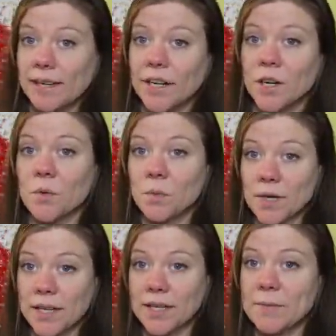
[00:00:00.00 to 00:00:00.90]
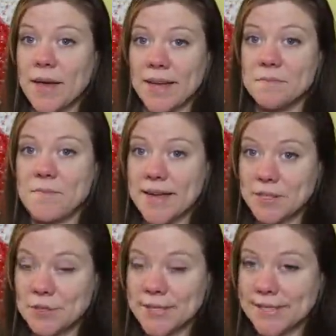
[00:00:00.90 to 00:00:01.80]
in a really bad
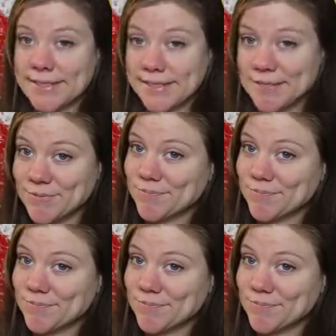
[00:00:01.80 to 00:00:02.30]
mattress.